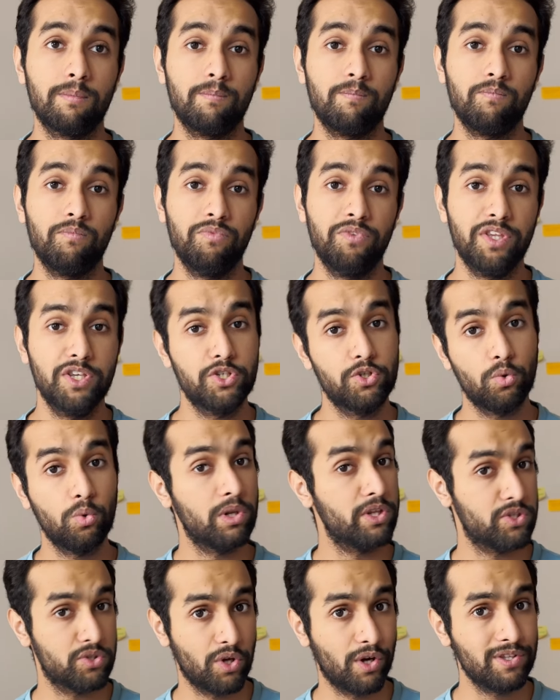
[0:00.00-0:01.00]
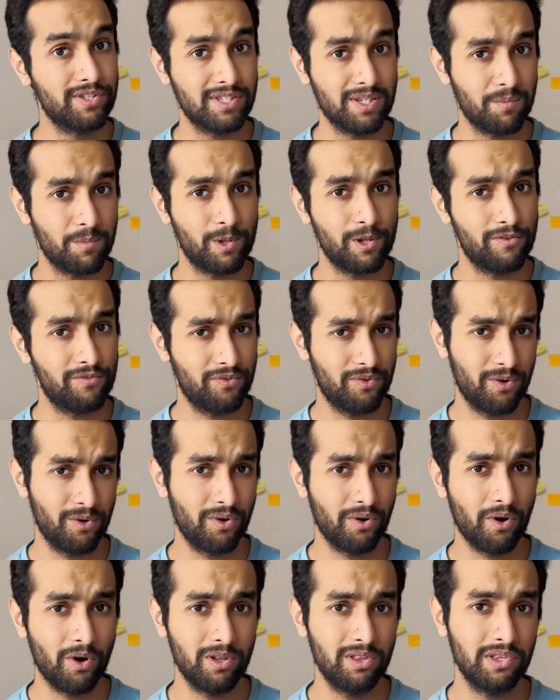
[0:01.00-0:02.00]
this rule is not similar for
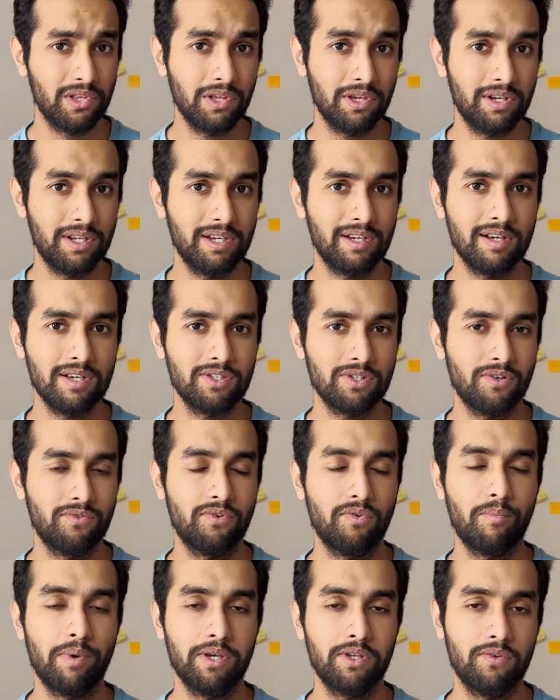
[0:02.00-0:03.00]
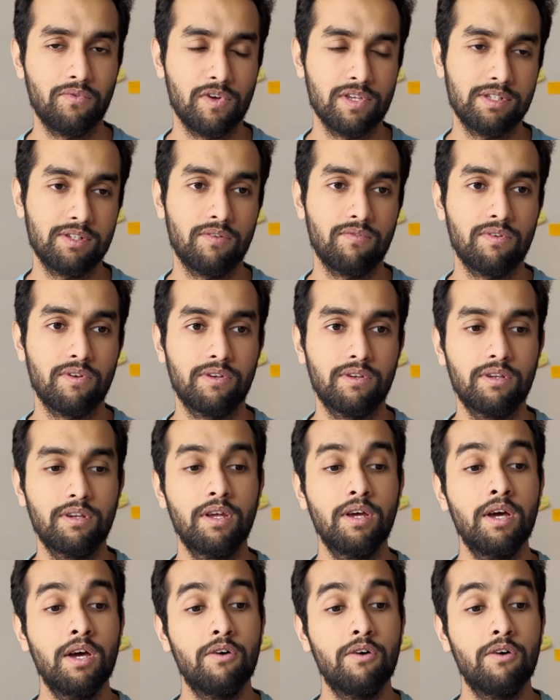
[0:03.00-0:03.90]
all the degrees offered by University of London.